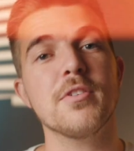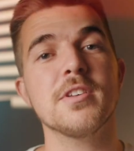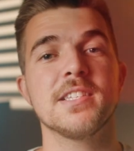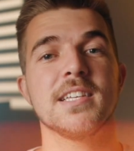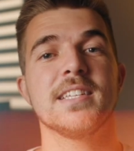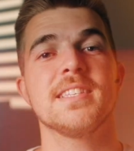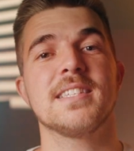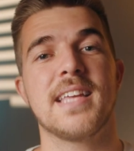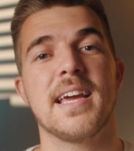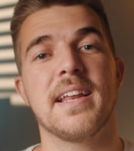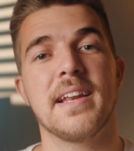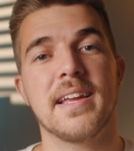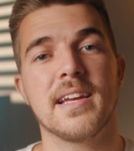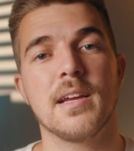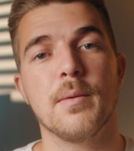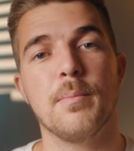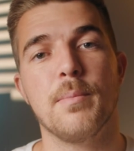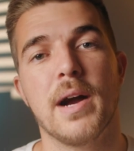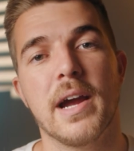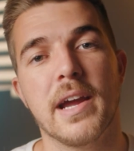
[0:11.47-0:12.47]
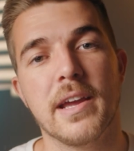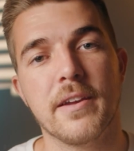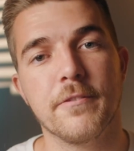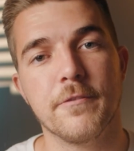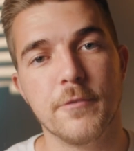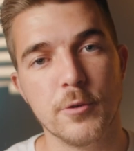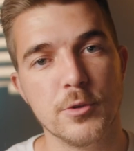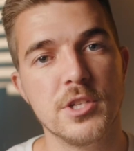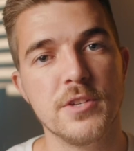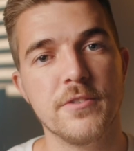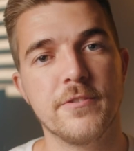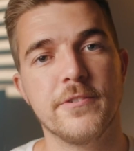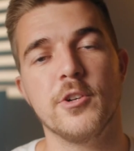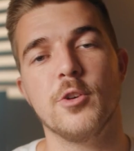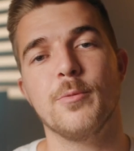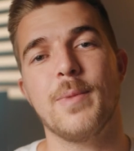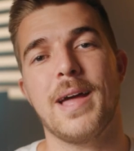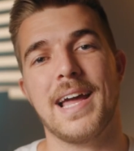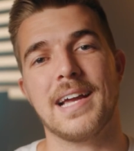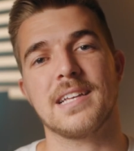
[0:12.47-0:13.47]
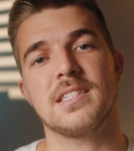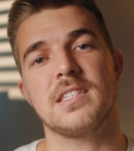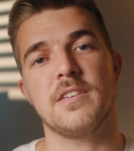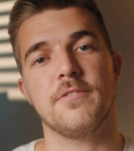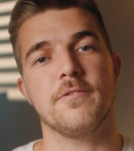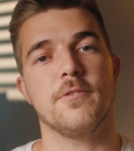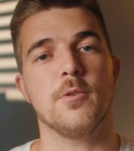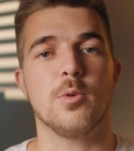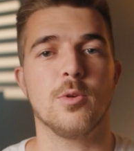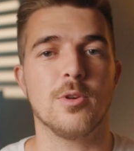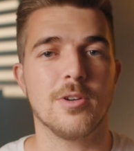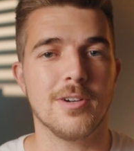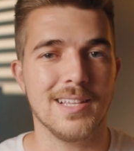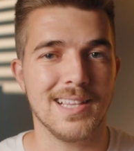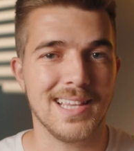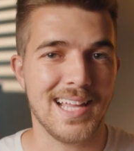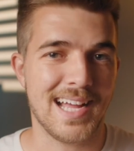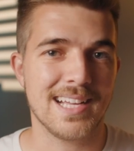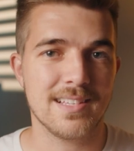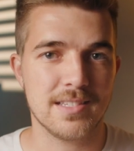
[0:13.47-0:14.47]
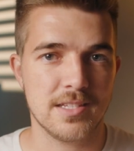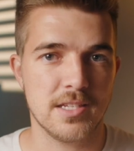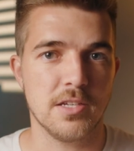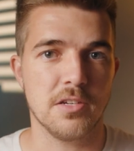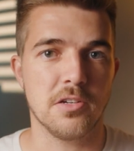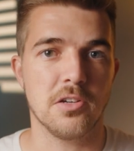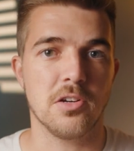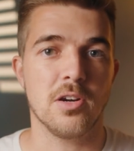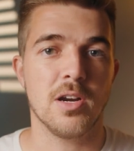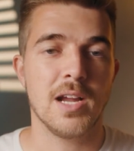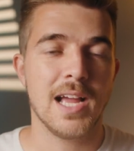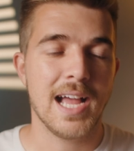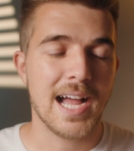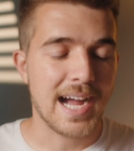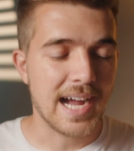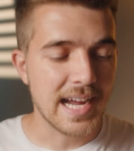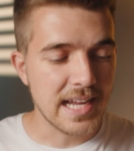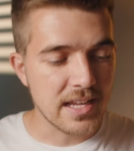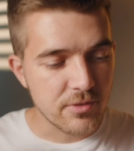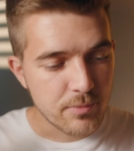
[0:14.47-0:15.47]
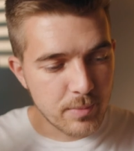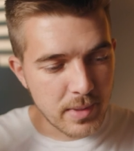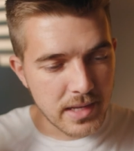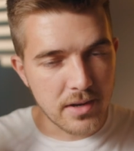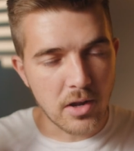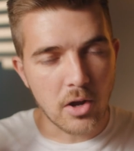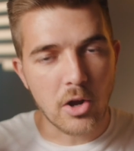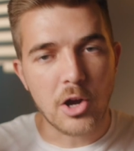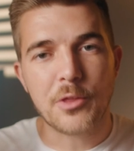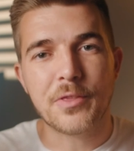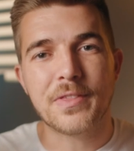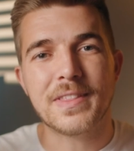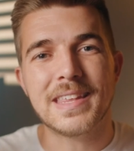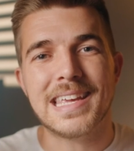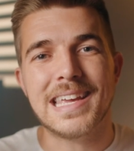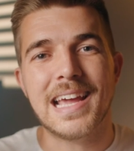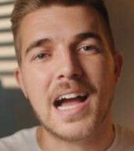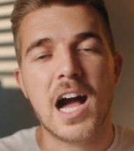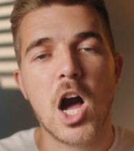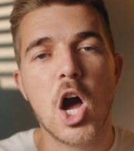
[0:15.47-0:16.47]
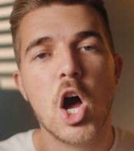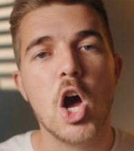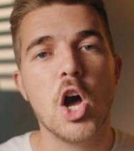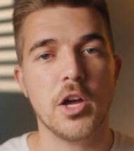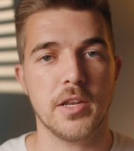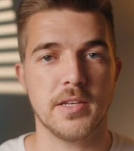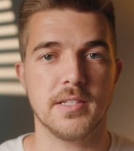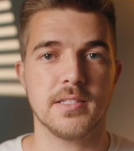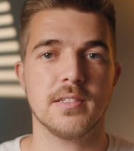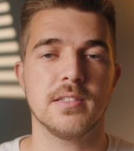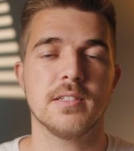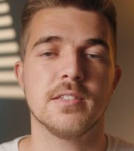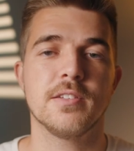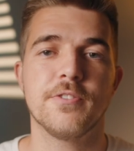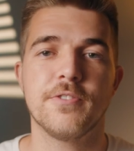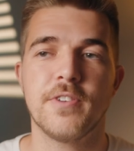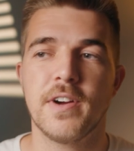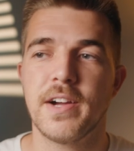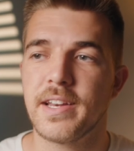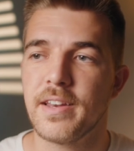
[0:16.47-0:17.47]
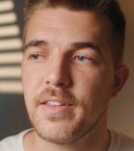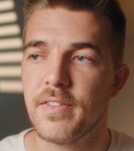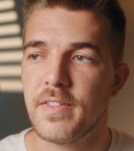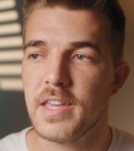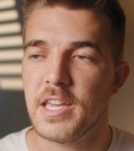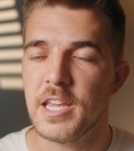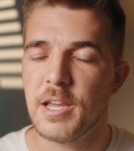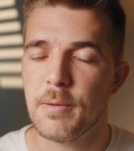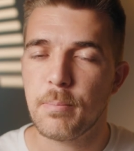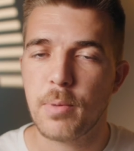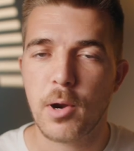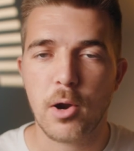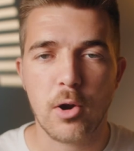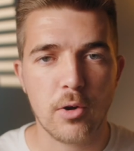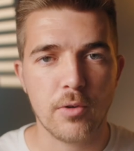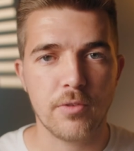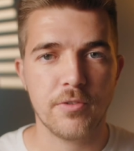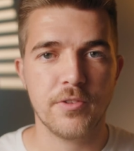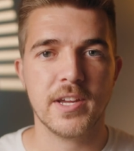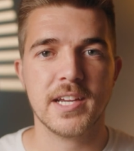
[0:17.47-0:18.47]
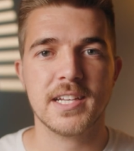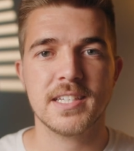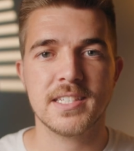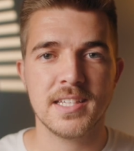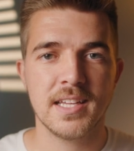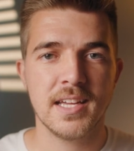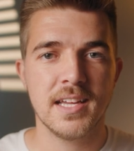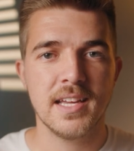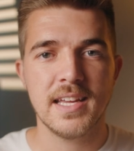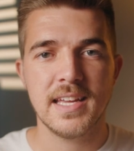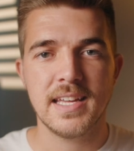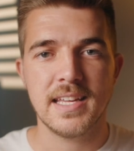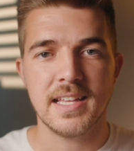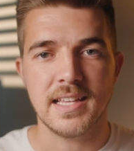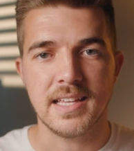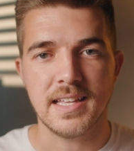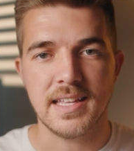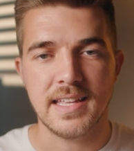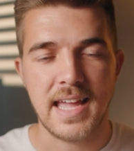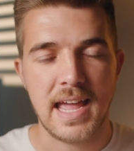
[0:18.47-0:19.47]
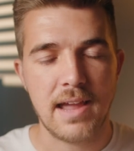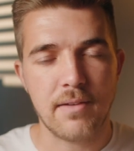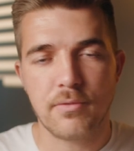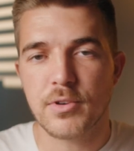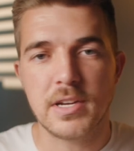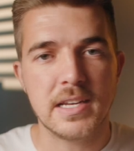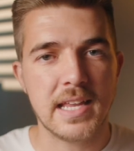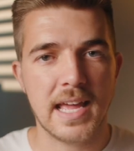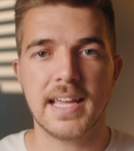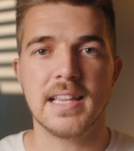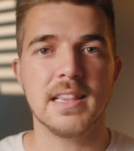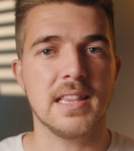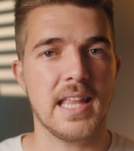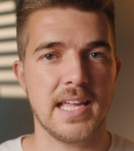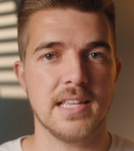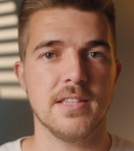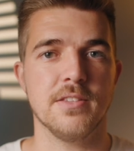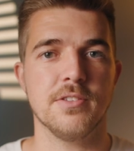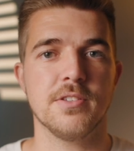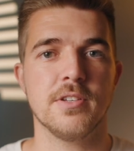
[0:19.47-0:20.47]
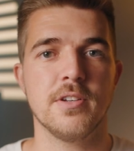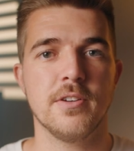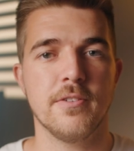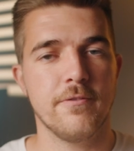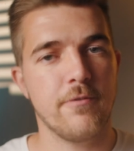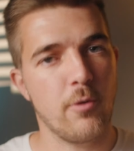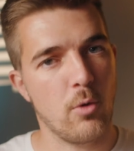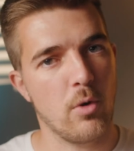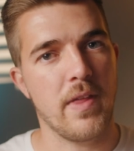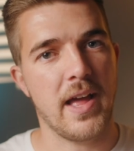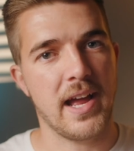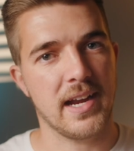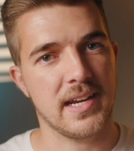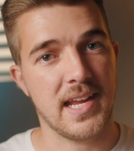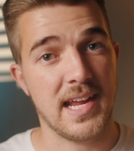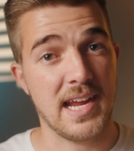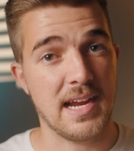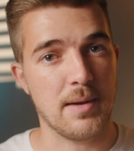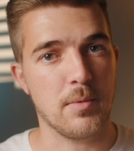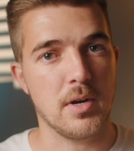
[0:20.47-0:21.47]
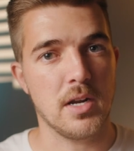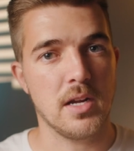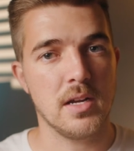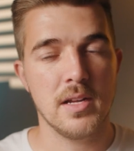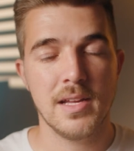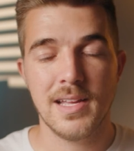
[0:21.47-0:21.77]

since getting my Fujifilm X-E4 last year, I have been on the hunt to find the perfect everyday lens for that camera.